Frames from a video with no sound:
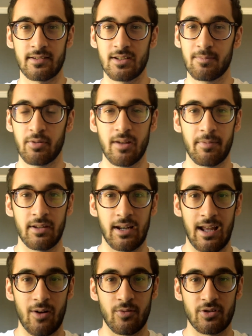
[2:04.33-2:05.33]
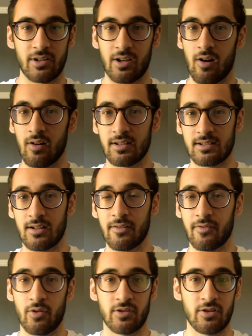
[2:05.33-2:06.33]
Just put it up in the lounge, cast
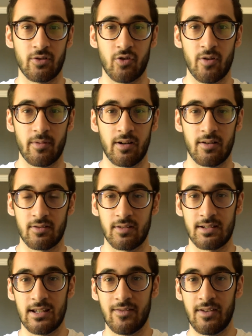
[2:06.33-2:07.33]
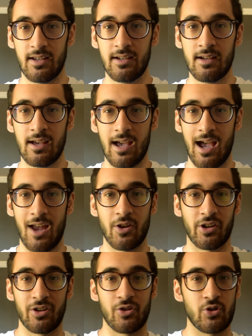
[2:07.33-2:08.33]
stuff onto your Chromecast on the TV, and you
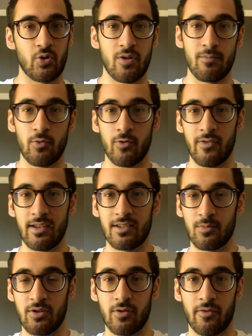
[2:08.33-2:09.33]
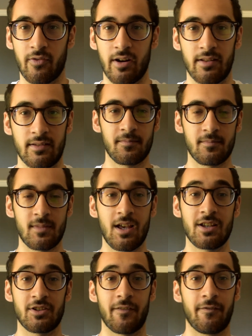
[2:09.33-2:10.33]
can enjoy movies with your friends.
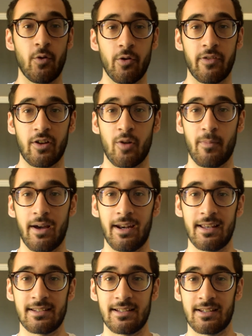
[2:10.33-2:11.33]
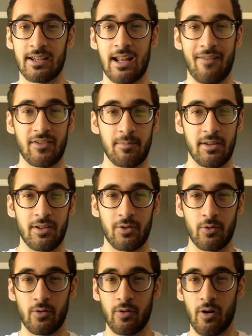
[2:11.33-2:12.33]
So the fourth thing on my list is going to have to be the
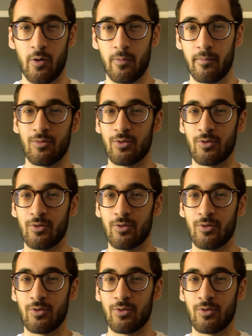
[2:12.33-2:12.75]
Google Home.